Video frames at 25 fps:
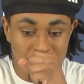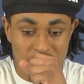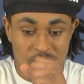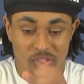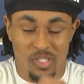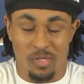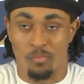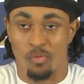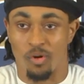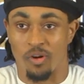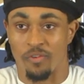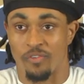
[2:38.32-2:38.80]

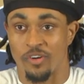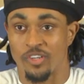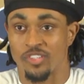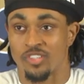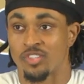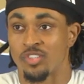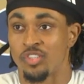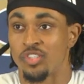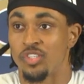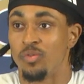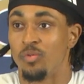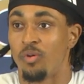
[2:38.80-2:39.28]
the more
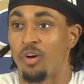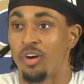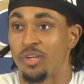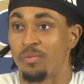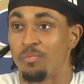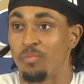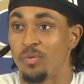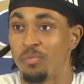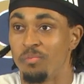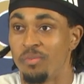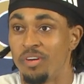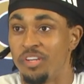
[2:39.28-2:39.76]
versatile you are, the
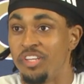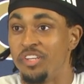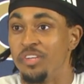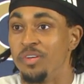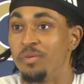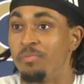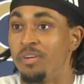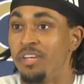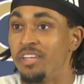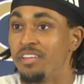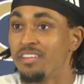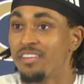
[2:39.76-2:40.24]
more money
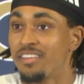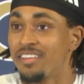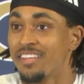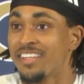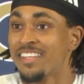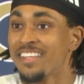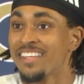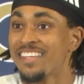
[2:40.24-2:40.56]
you'll make.